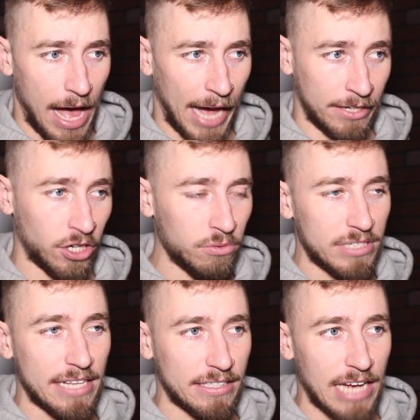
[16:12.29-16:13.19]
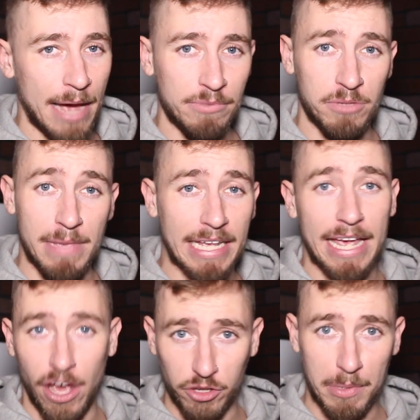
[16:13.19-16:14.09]
I don't take the time to
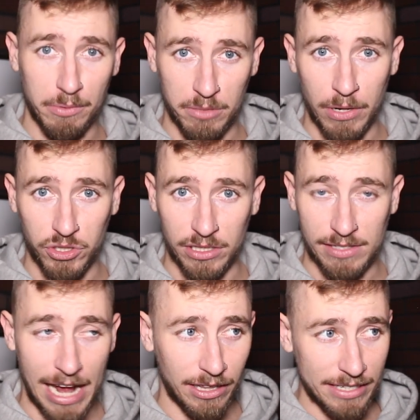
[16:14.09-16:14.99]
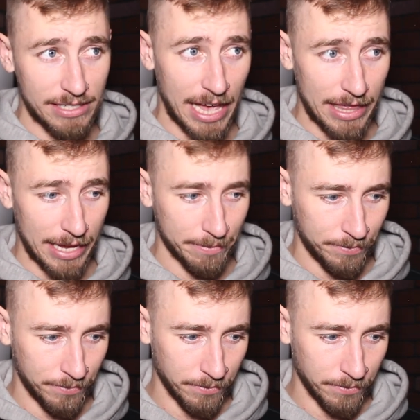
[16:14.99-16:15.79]
mitigate other people's emotions. Now let's say that